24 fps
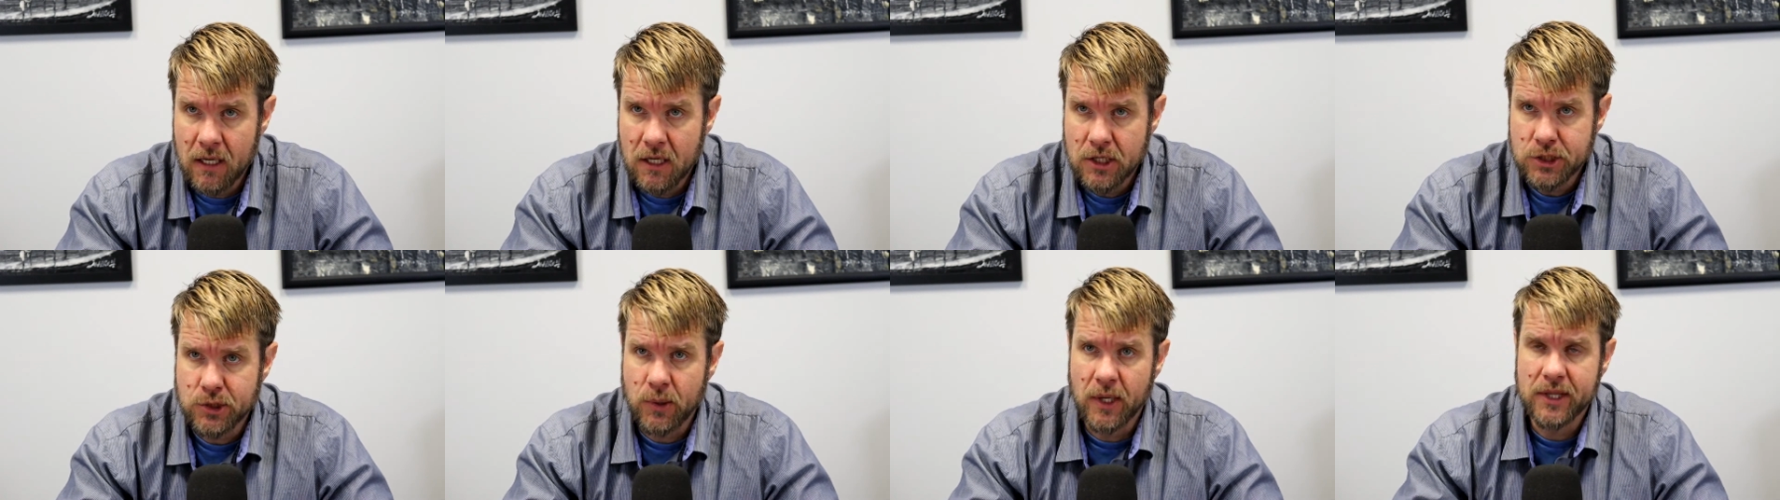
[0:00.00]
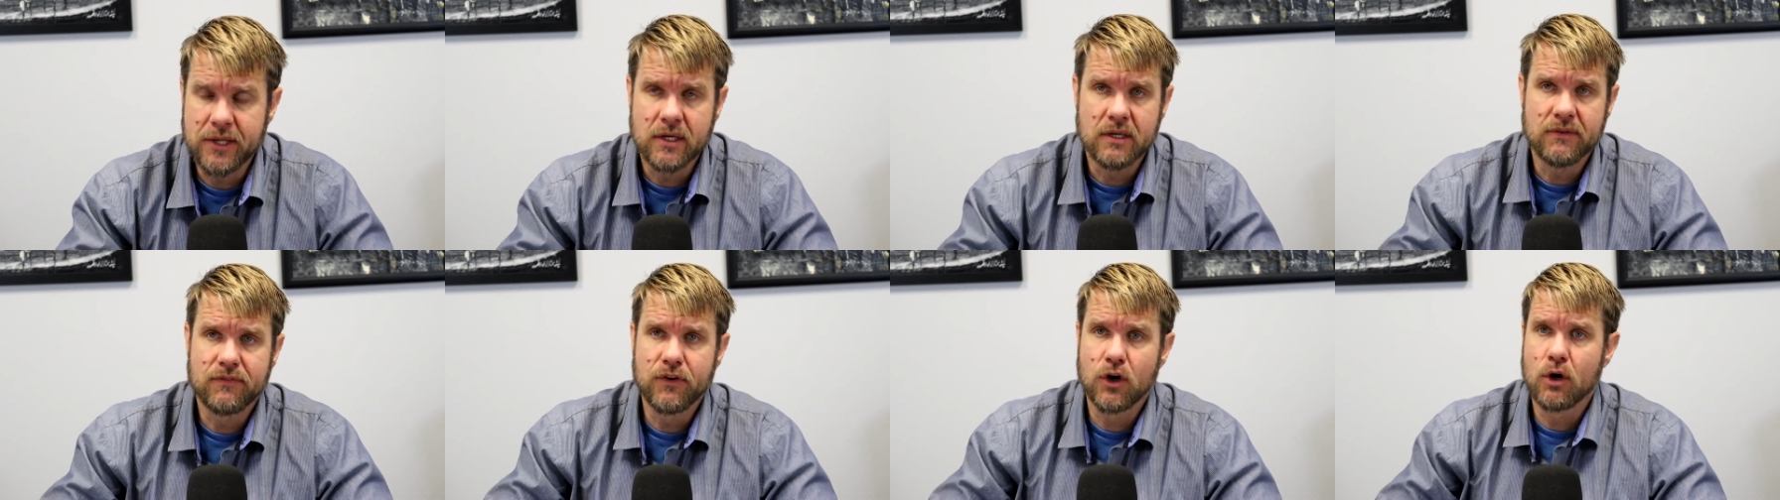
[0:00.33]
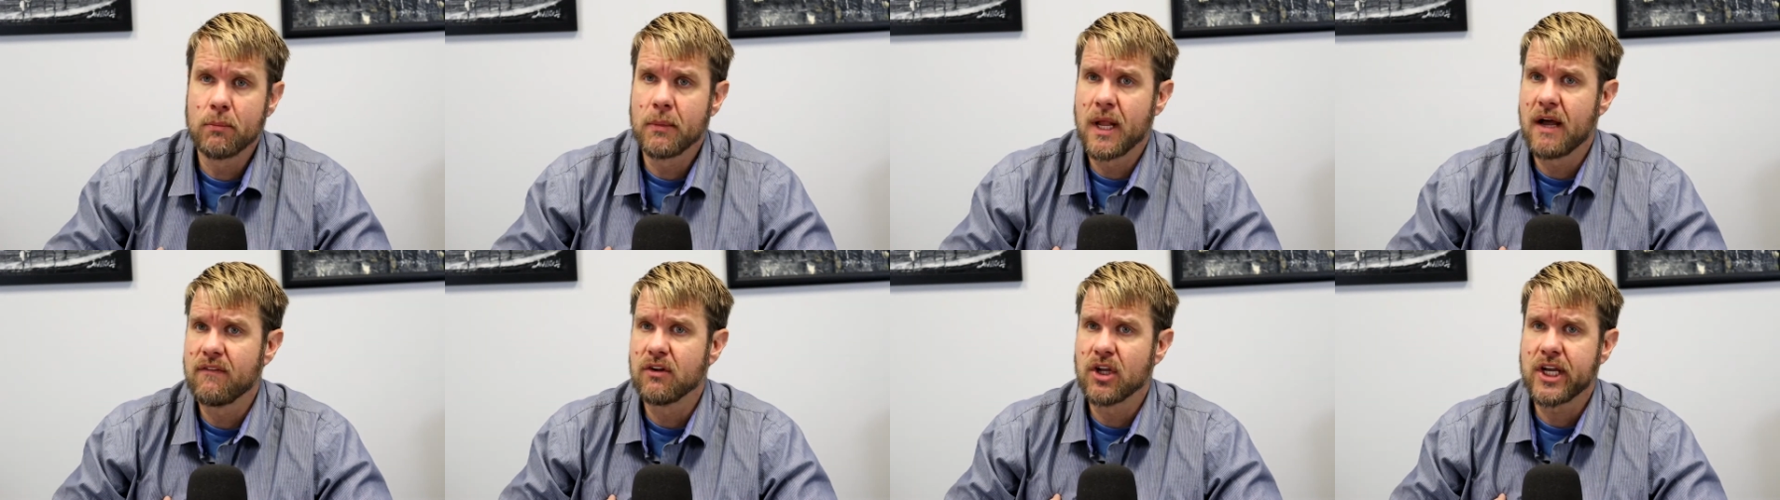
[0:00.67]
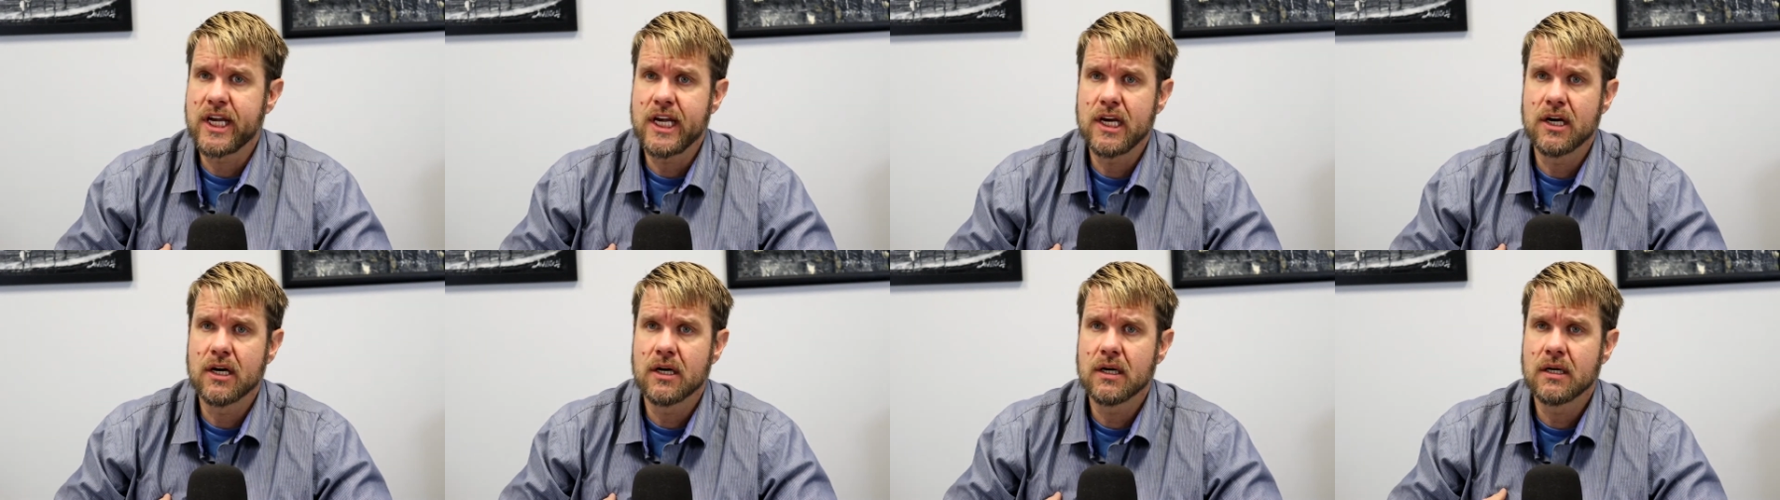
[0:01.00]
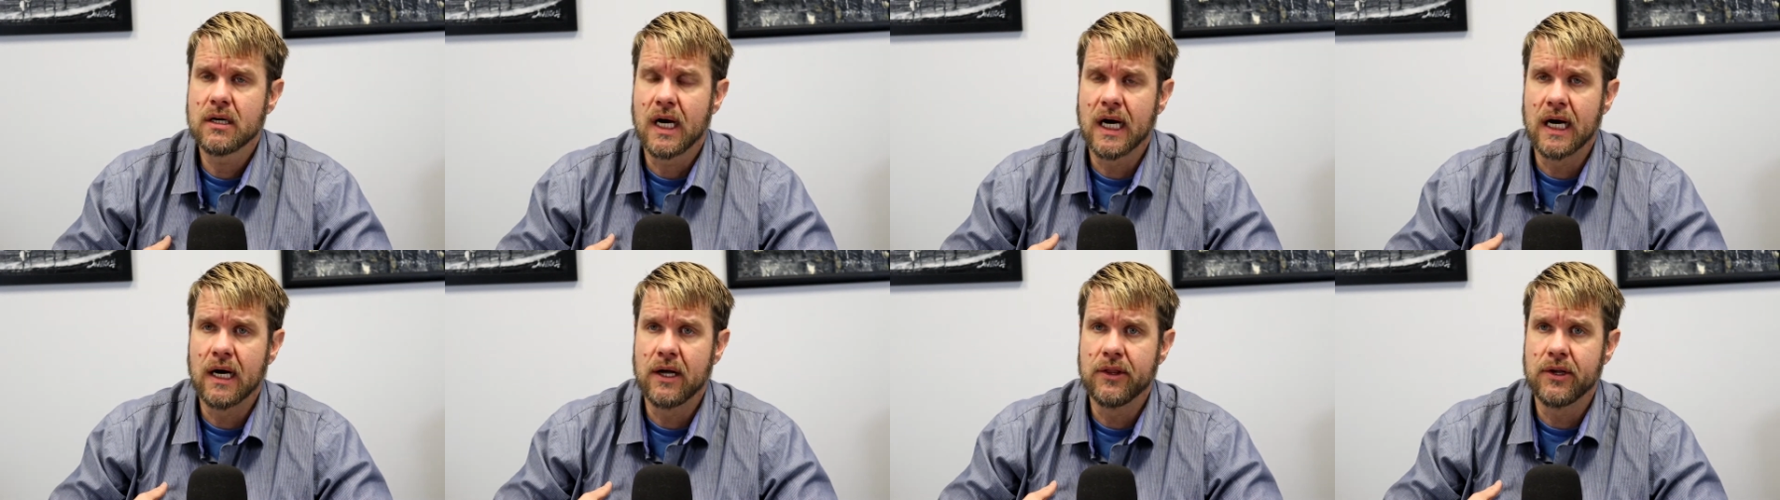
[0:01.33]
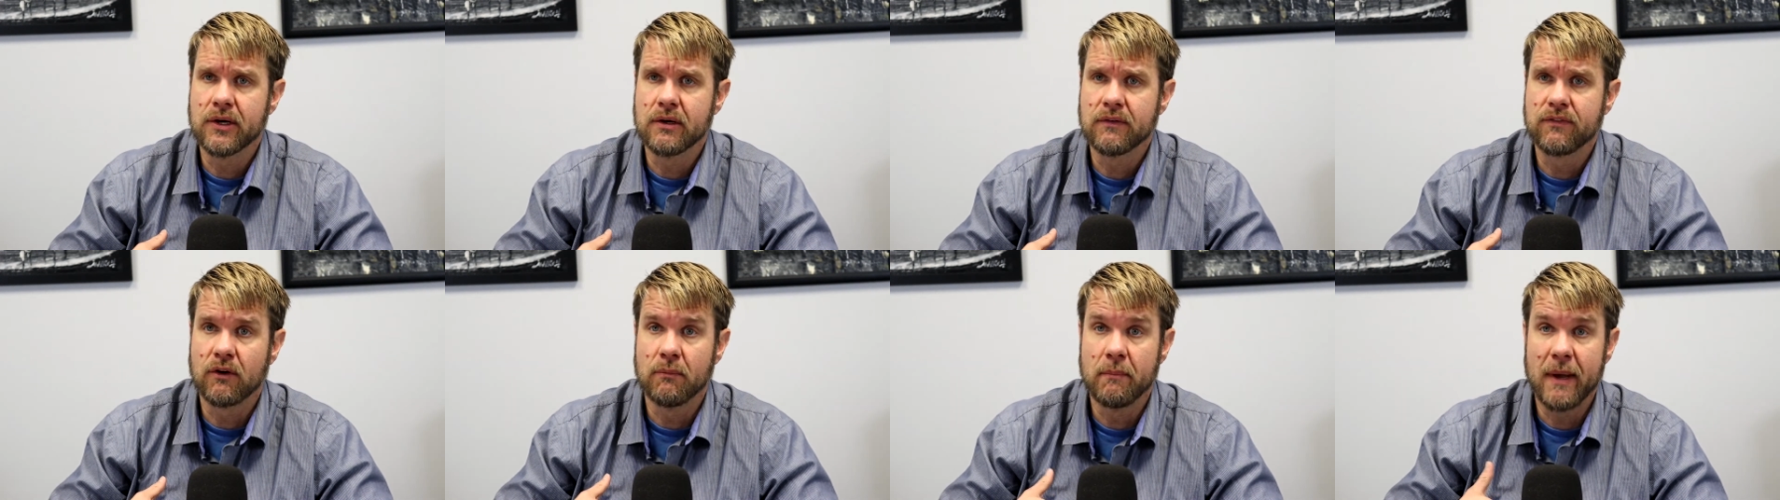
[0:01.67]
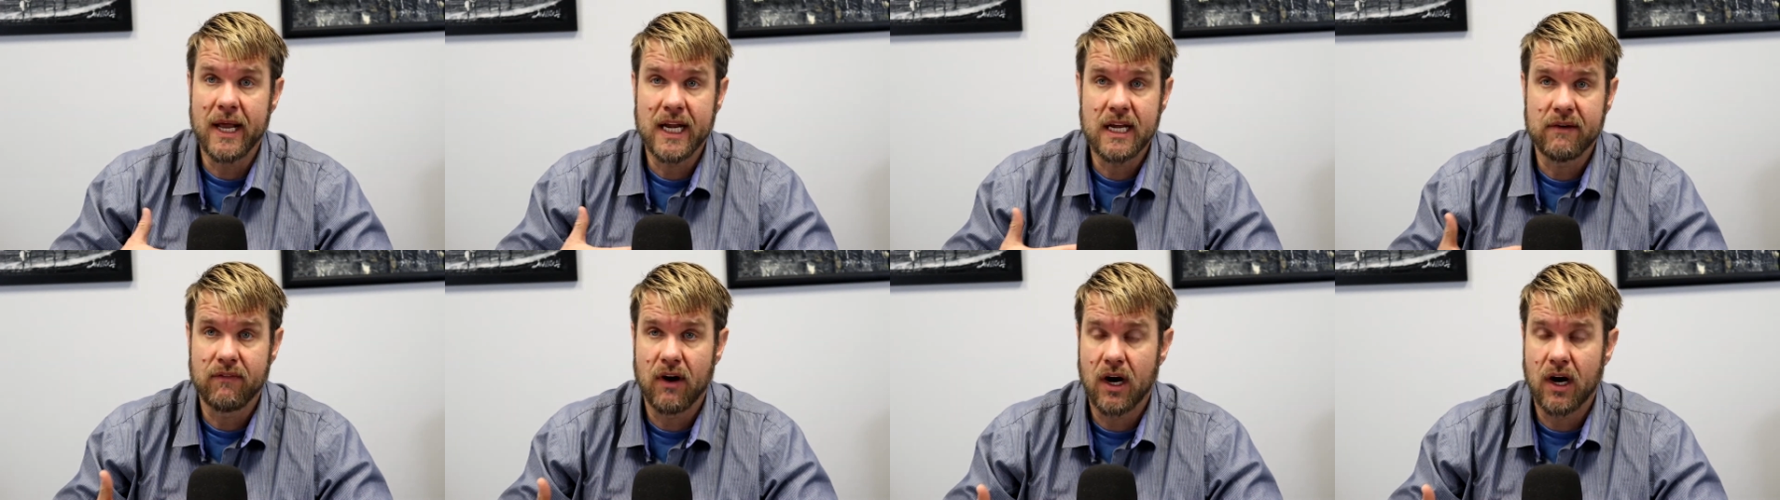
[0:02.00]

So at the firm level here, for many of